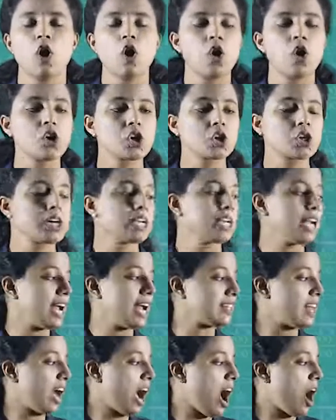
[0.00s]
occur
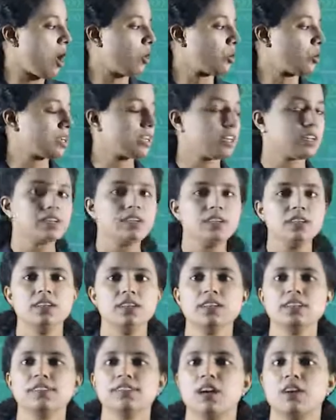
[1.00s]
at the
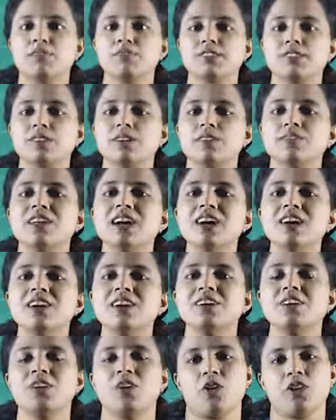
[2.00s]
outer surface of
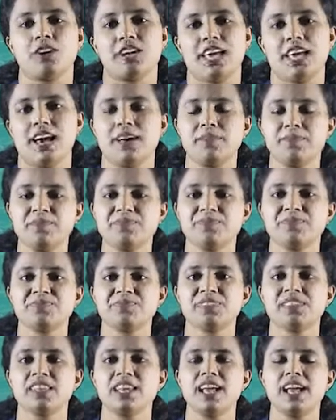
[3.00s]
the cornea.
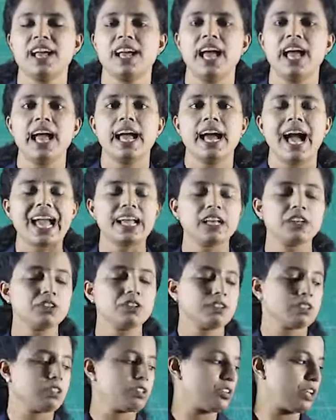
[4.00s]

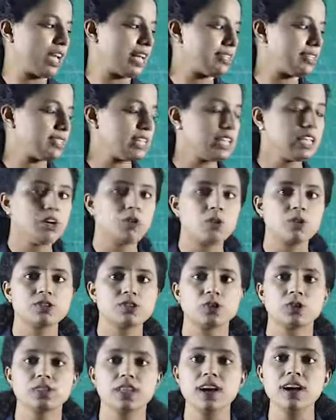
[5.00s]
You can see
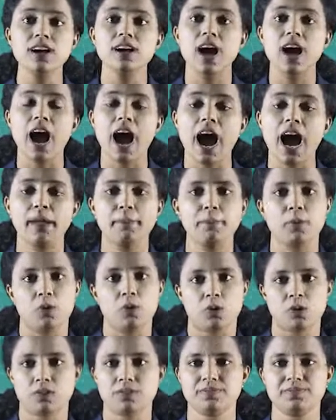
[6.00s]
also the eyeball.
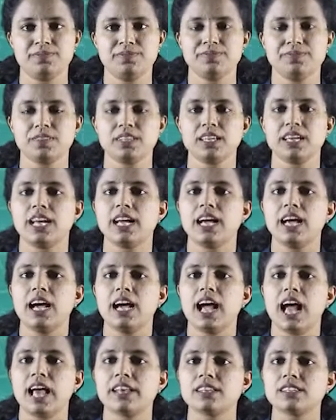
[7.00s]

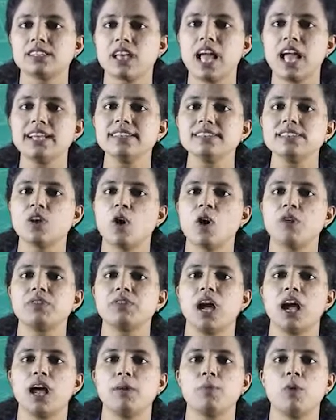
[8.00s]
The size of the
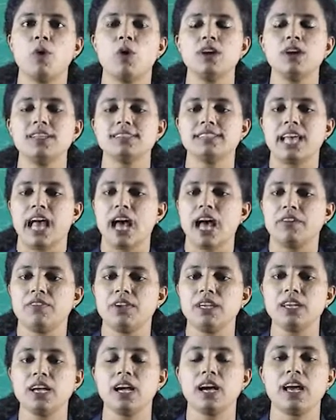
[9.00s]
eyeball is
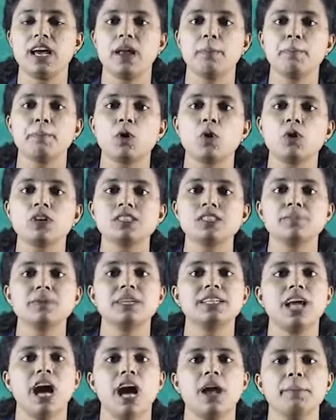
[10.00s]
having an
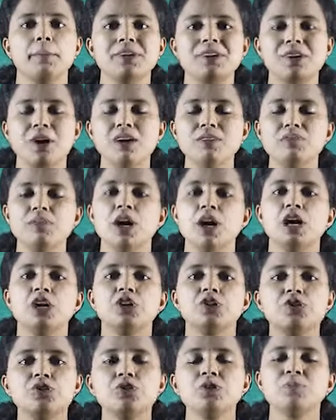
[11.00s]
approximate diameter
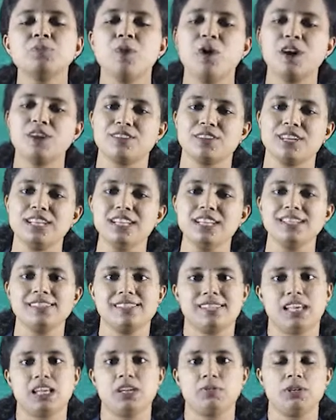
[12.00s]
of 2.3
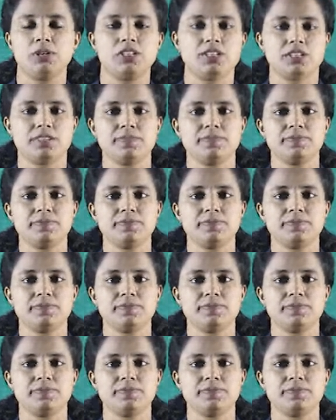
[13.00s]
centimeter.